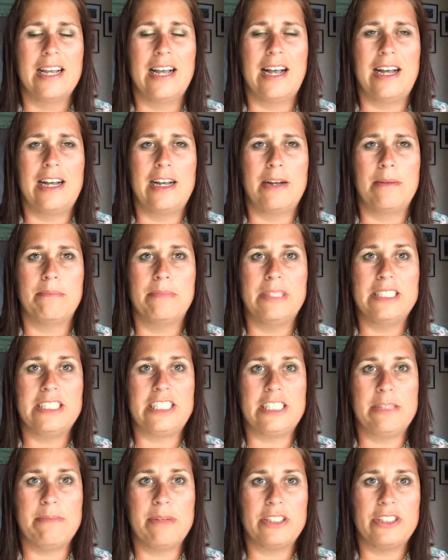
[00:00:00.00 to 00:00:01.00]
In
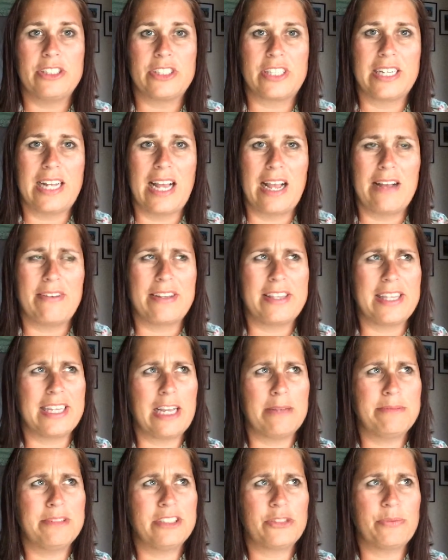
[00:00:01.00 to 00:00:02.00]
Gmail you can have, I
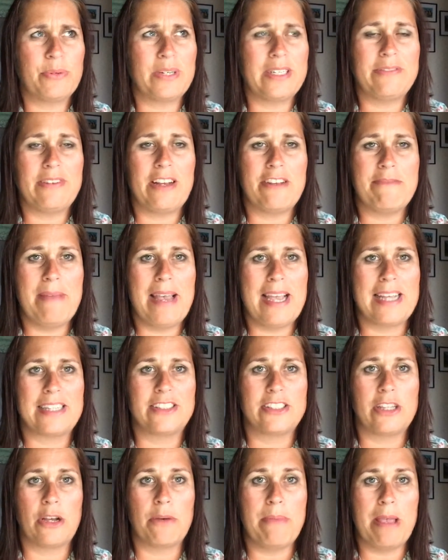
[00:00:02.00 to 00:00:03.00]
think, up to 25 megs.
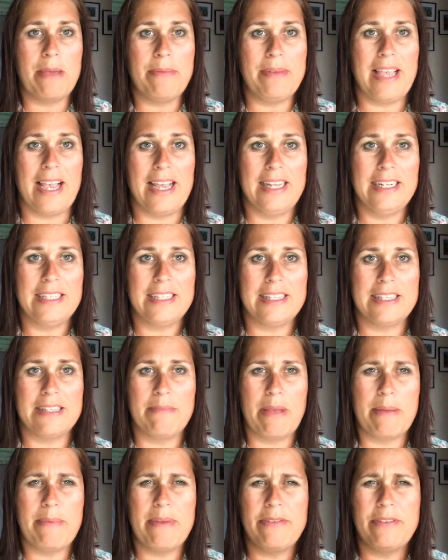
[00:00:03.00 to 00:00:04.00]
So maybe
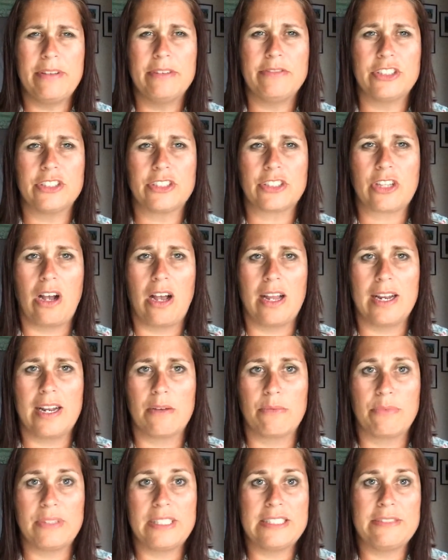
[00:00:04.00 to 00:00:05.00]
if you've just got
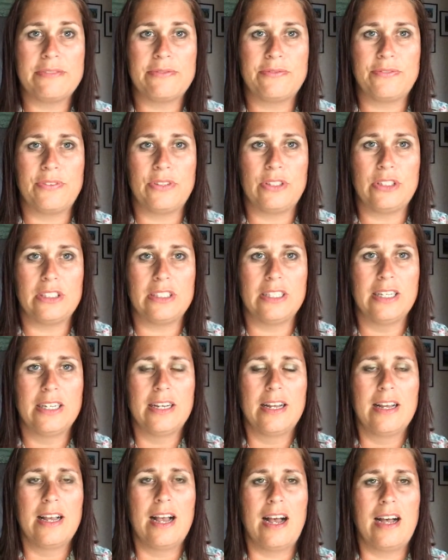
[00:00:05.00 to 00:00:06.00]
a really full
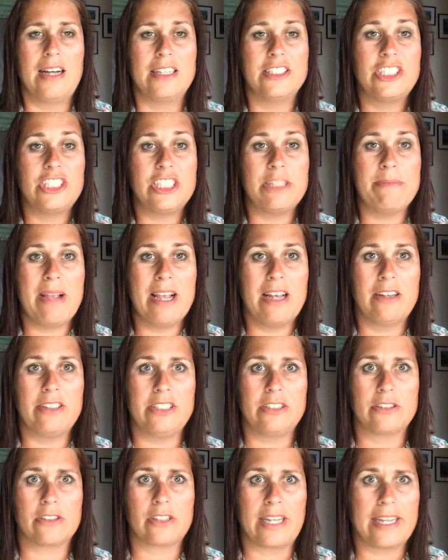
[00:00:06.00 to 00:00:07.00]
Gmail and
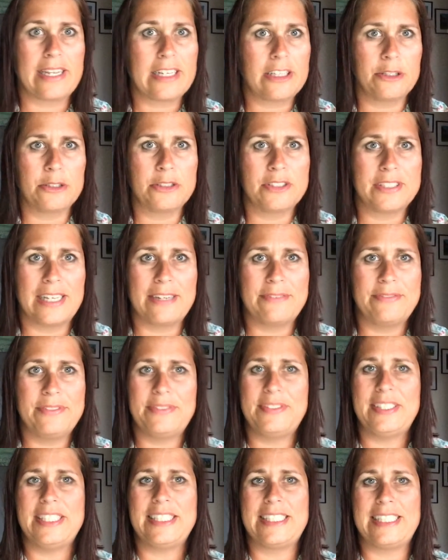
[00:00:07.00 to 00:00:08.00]
you're getting close to that
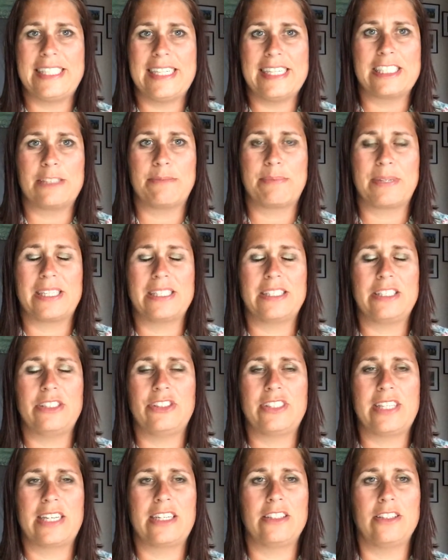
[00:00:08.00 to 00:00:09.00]
15 gigs because you
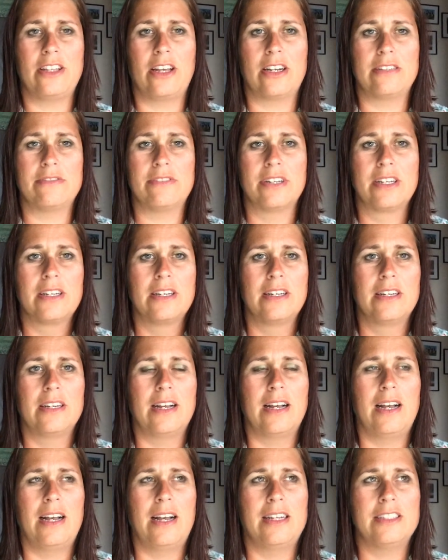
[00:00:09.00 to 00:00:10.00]
send a lot of
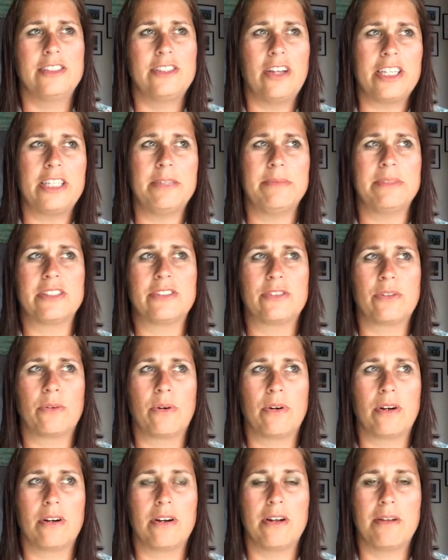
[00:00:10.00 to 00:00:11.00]
documents
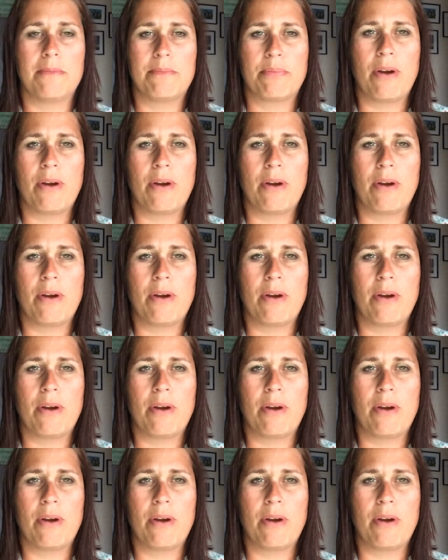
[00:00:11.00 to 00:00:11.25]
or